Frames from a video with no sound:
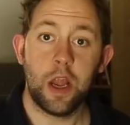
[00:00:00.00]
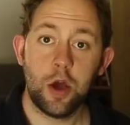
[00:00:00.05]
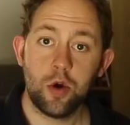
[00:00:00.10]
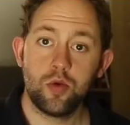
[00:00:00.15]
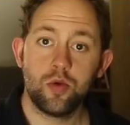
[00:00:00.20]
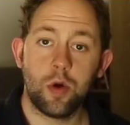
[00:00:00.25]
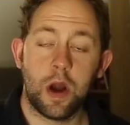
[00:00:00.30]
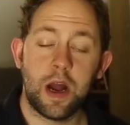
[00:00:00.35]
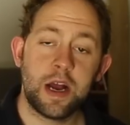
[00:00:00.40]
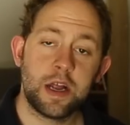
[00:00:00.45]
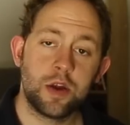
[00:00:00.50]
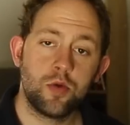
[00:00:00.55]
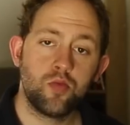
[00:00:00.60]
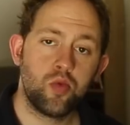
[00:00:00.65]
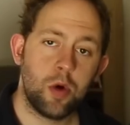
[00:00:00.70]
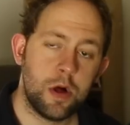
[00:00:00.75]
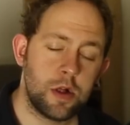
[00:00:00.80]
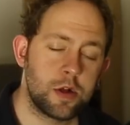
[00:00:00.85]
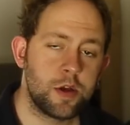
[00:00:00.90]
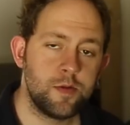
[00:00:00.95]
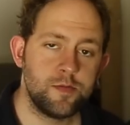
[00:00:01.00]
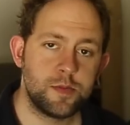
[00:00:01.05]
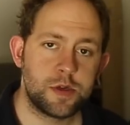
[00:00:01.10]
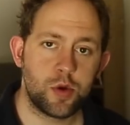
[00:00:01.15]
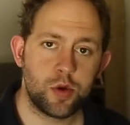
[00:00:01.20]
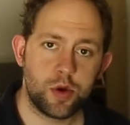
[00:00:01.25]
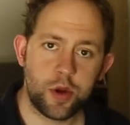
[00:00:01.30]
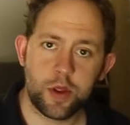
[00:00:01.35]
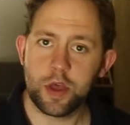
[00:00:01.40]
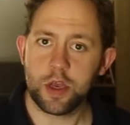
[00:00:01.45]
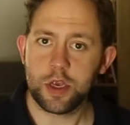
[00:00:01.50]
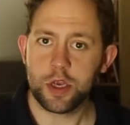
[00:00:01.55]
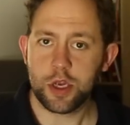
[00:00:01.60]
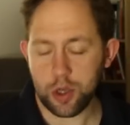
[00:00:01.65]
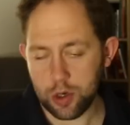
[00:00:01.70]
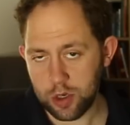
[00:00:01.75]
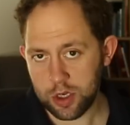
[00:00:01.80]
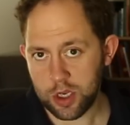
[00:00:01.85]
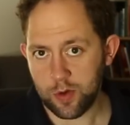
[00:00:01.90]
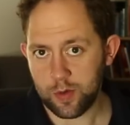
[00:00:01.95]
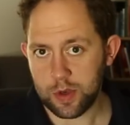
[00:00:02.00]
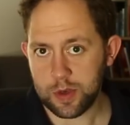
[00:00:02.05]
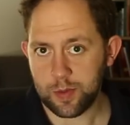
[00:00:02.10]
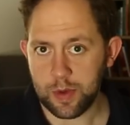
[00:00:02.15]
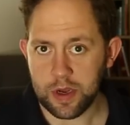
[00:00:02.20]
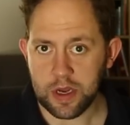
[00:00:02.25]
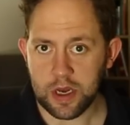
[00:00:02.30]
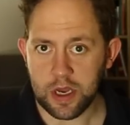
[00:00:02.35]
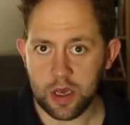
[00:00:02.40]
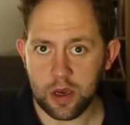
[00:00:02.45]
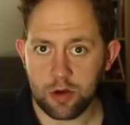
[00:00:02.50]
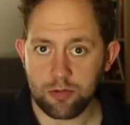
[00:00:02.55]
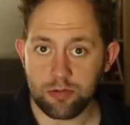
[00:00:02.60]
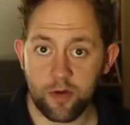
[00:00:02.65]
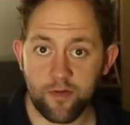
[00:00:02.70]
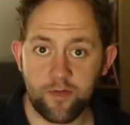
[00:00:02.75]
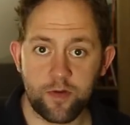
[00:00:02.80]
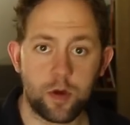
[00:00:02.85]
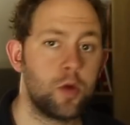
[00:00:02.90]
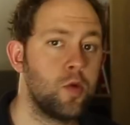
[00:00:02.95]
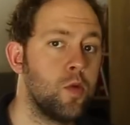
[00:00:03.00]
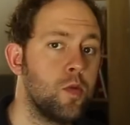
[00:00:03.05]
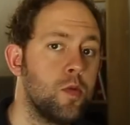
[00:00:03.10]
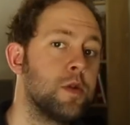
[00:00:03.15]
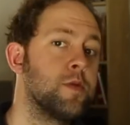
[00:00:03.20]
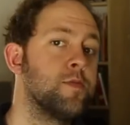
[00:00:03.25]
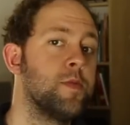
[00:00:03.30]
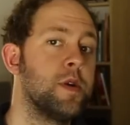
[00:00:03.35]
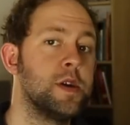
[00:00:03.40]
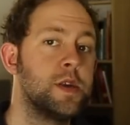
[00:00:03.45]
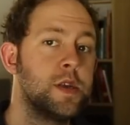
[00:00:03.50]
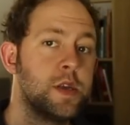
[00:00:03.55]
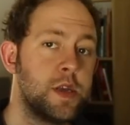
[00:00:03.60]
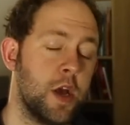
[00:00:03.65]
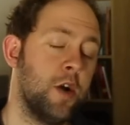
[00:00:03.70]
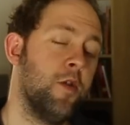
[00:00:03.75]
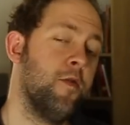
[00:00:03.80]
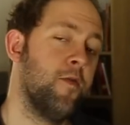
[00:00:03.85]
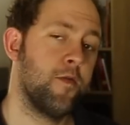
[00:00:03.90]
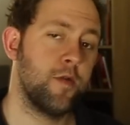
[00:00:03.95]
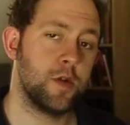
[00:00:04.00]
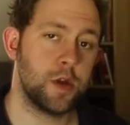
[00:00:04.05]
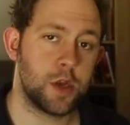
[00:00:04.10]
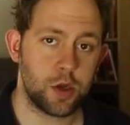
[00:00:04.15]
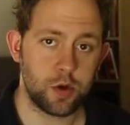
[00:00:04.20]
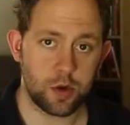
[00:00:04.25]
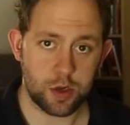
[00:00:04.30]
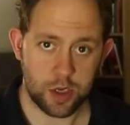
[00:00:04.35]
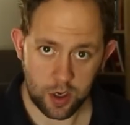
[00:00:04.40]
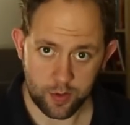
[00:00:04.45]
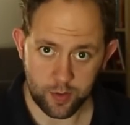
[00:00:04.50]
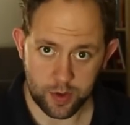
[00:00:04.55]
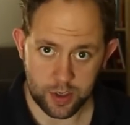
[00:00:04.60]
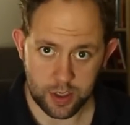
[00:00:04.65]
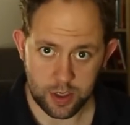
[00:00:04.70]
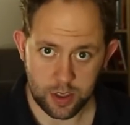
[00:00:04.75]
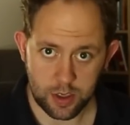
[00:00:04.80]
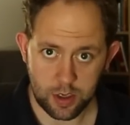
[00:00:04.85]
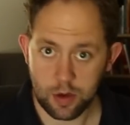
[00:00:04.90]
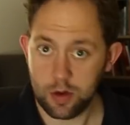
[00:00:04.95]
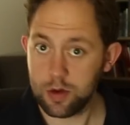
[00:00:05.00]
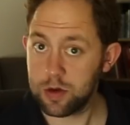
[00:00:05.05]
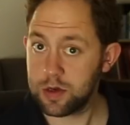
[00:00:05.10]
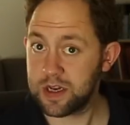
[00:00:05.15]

Hello and welcome to another Stuart Thomas Media review with myself, Stuart Thomas.